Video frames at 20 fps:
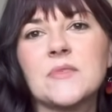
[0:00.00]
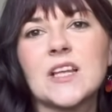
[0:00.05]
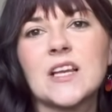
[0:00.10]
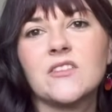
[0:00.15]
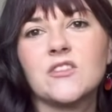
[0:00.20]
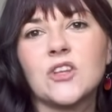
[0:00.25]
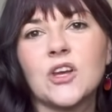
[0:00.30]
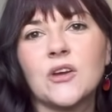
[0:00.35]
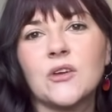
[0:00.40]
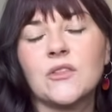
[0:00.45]

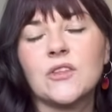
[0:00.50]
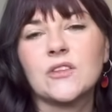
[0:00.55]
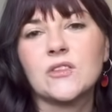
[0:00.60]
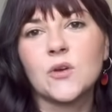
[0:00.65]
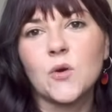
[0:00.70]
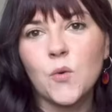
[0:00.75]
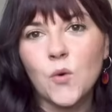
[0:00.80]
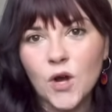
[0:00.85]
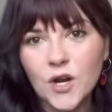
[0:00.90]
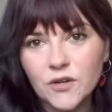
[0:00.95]
So there's
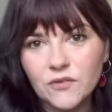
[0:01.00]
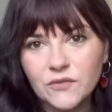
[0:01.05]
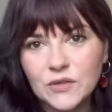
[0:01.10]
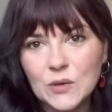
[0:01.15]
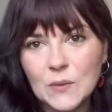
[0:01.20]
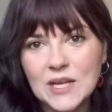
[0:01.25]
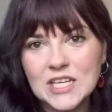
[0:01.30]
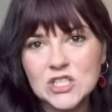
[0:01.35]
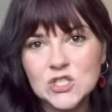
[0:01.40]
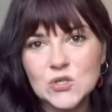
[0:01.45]
quite a
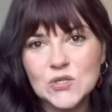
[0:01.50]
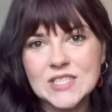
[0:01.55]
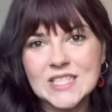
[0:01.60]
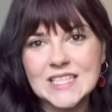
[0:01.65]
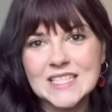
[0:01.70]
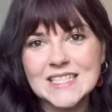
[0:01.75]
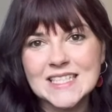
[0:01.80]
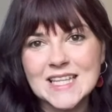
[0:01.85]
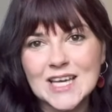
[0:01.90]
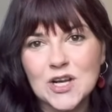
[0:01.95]
few entries
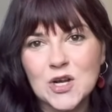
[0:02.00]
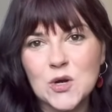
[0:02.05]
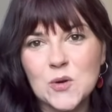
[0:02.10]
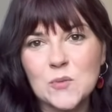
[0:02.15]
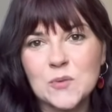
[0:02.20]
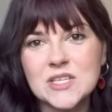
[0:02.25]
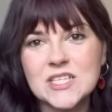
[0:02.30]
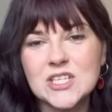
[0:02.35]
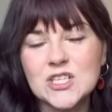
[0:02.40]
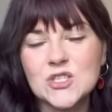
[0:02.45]
into that
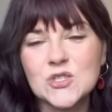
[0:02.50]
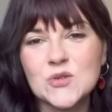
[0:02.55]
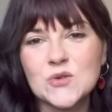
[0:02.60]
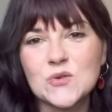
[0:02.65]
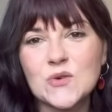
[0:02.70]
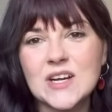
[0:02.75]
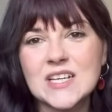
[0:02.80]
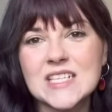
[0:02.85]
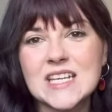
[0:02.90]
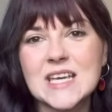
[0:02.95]
competition
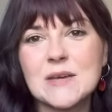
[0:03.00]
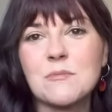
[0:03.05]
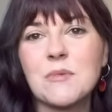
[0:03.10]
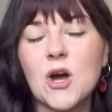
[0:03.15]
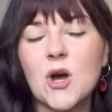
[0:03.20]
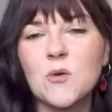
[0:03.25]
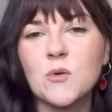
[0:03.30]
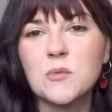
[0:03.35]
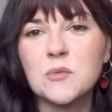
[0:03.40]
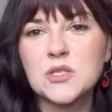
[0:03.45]
already,
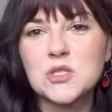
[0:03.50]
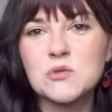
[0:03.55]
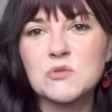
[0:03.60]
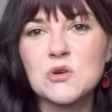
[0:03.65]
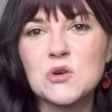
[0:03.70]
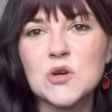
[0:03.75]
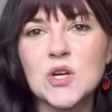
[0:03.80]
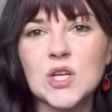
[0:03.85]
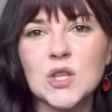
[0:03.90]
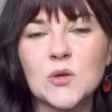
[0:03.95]
but I will be
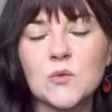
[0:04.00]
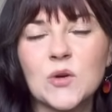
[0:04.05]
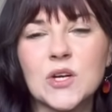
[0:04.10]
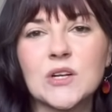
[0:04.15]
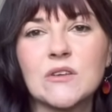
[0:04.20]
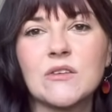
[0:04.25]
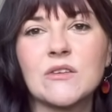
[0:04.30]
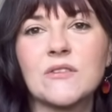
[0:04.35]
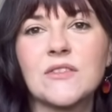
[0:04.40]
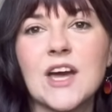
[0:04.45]
drawing the
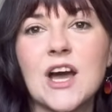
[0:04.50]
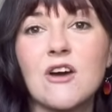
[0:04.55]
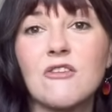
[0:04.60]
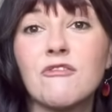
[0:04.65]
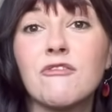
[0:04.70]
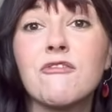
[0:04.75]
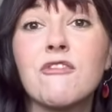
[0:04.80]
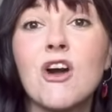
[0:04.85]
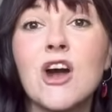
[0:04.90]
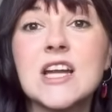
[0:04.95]
winner of that
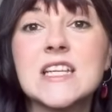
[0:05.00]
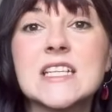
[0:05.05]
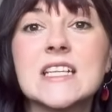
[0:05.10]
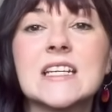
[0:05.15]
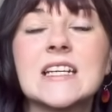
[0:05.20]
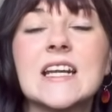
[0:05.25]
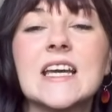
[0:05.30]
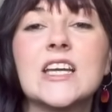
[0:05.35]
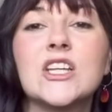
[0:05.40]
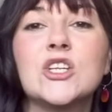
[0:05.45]
on Friday
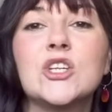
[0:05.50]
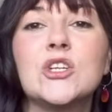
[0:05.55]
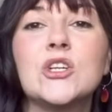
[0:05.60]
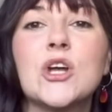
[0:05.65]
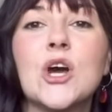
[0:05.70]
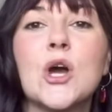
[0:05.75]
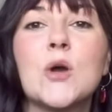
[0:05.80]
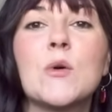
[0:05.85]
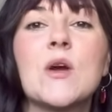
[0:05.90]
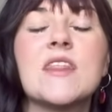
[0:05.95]
and letting you
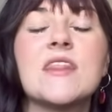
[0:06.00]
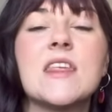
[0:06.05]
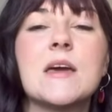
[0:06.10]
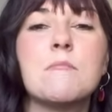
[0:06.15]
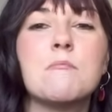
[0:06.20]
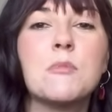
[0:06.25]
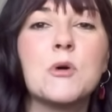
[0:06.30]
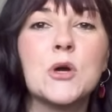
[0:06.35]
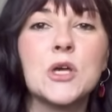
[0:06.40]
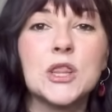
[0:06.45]
know, and
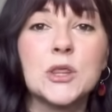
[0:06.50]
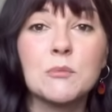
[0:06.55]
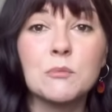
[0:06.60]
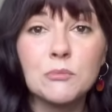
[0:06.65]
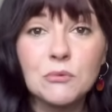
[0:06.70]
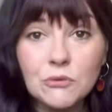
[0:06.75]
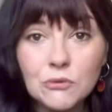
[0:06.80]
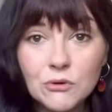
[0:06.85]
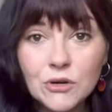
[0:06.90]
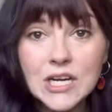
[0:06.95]
then putting the
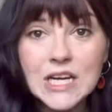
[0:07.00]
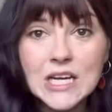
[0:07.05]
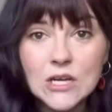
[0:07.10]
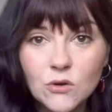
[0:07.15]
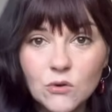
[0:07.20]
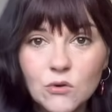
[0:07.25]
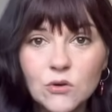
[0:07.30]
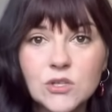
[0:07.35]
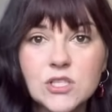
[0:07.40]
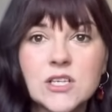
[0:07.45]

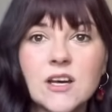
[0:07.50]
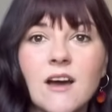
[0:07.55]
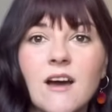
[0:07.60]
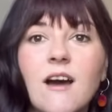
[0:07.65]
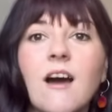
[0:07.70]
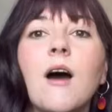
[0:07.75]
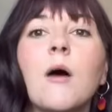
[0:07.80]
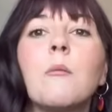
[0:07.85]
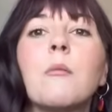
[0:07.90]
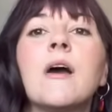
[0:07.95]
pre-order
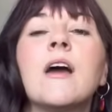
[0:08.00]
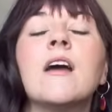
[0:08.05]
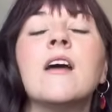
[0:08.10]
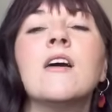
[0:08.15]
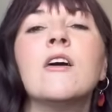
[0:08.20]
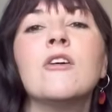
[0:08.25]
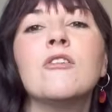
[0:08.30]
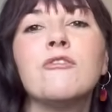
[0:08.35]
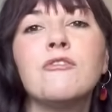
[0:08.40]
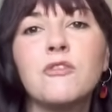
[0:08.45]
up
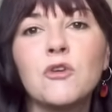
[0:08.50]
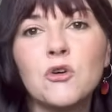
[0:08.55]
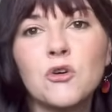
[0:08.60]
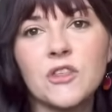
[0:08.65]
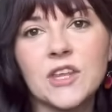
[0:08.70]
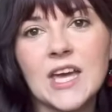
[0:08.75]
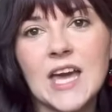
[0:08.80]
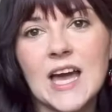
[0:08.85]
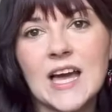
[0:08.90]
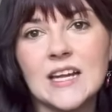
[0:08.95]
for
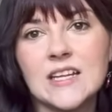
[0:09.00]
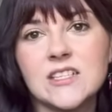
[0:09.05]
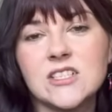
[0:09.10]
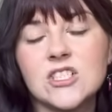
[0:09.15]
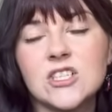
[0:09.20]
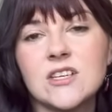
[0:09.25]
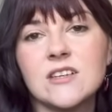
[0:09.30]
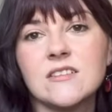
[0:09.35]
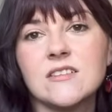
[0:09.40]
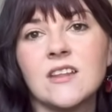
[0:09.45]
the
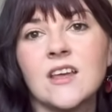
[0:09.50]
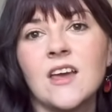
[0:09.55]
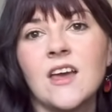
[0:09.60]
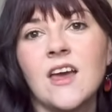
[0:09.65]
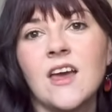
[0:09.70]
calendars